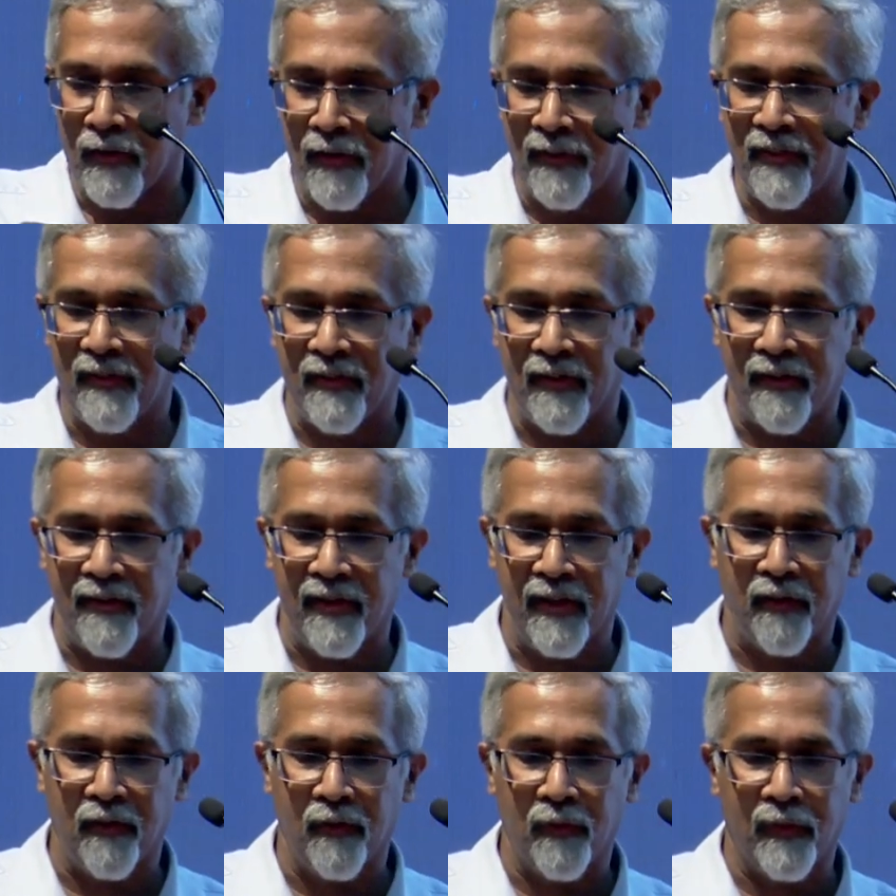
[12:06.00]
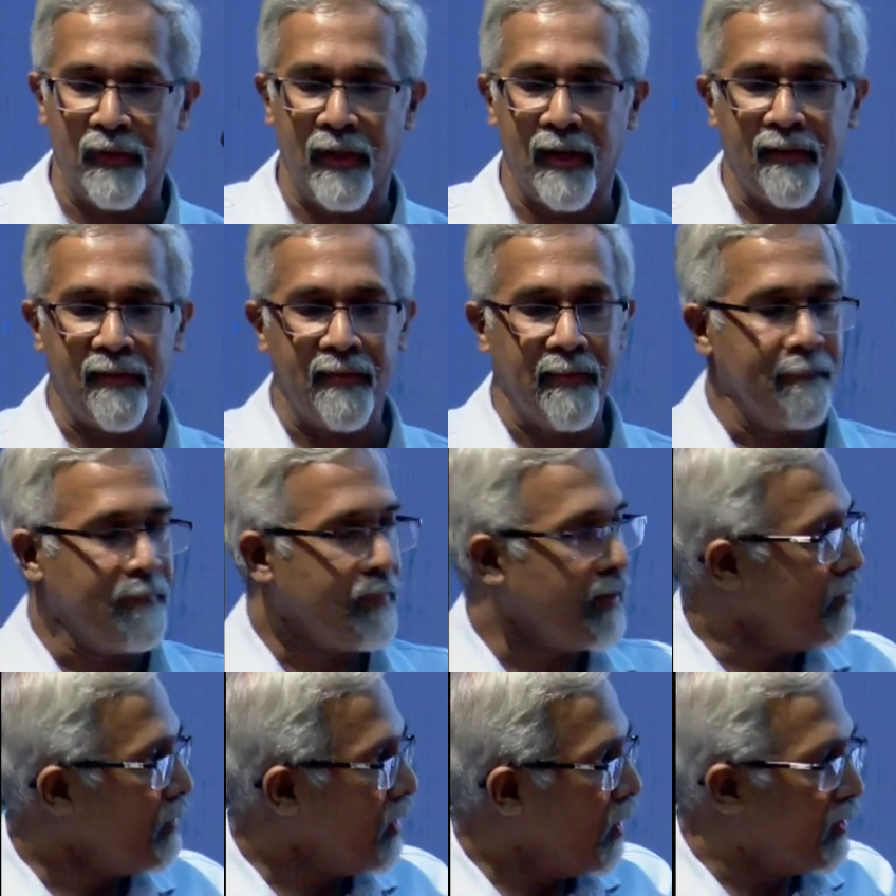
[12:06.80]
nurses are trained to do that.
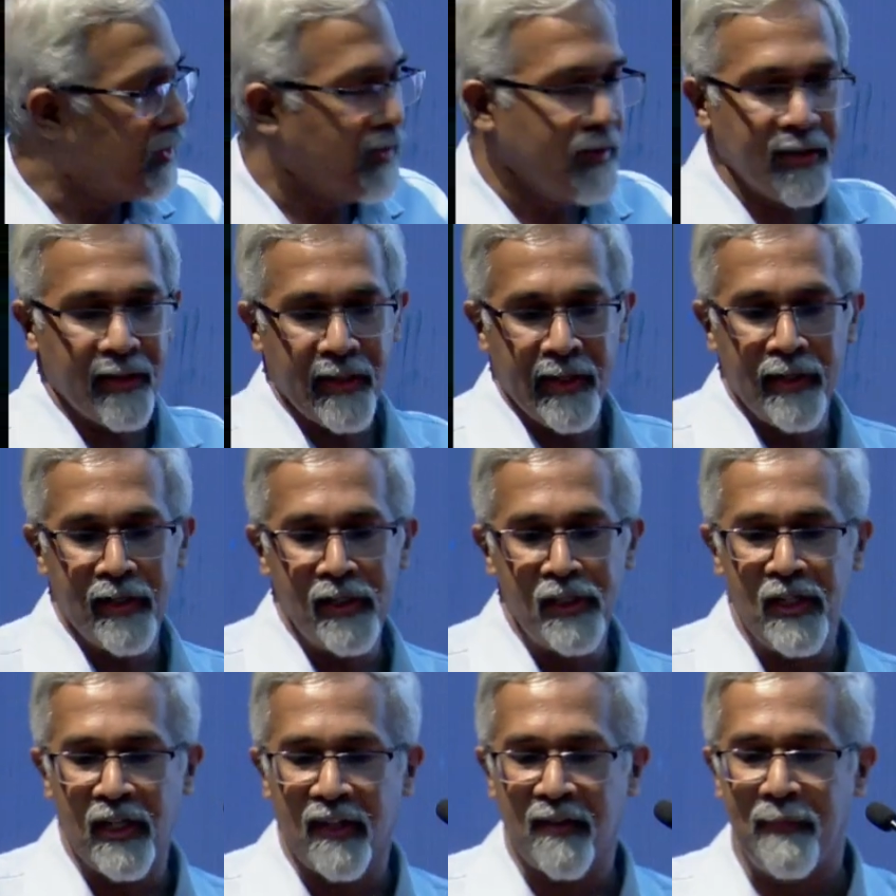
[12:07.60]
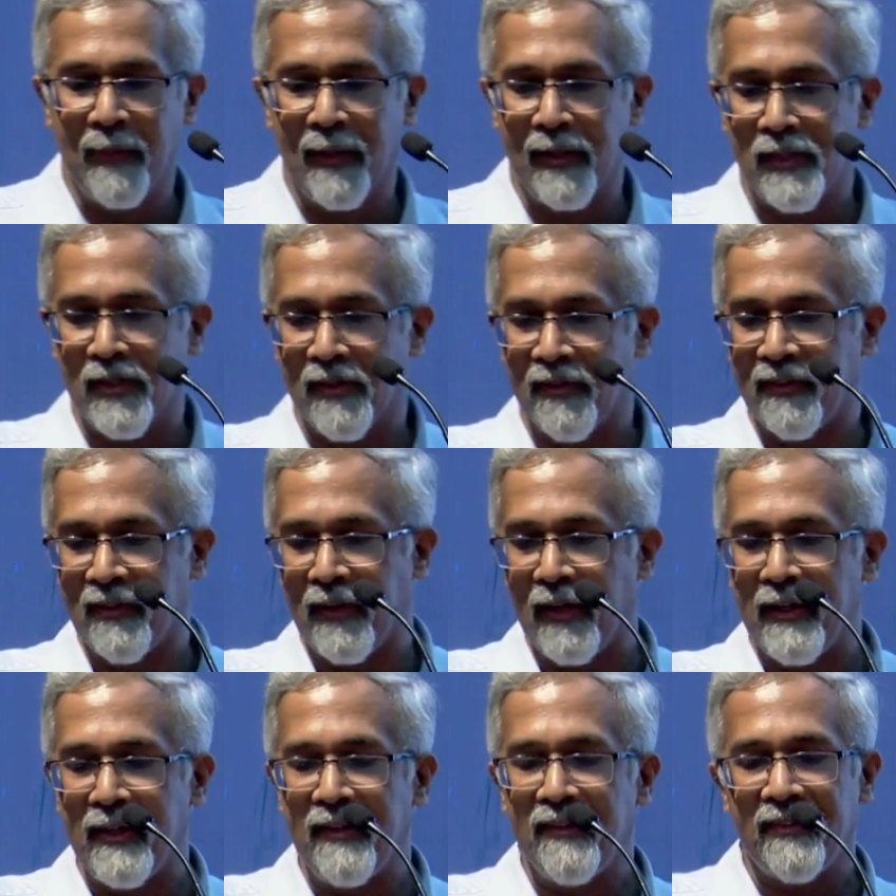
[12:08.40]
We also did energy expenditure
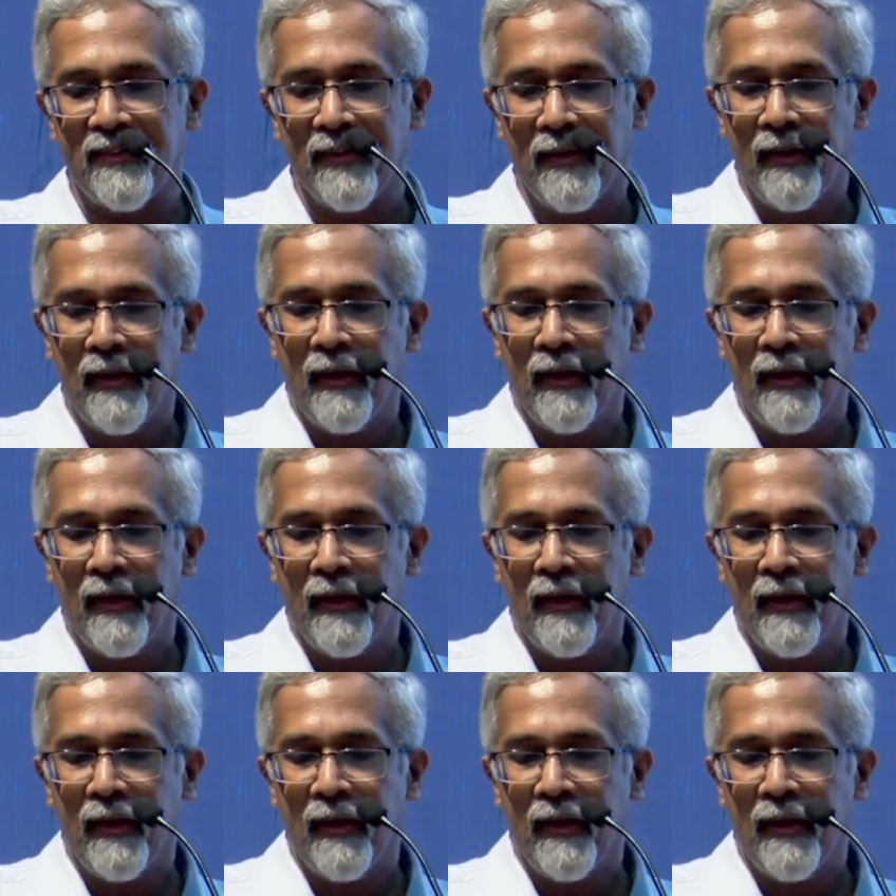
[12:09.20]
studies,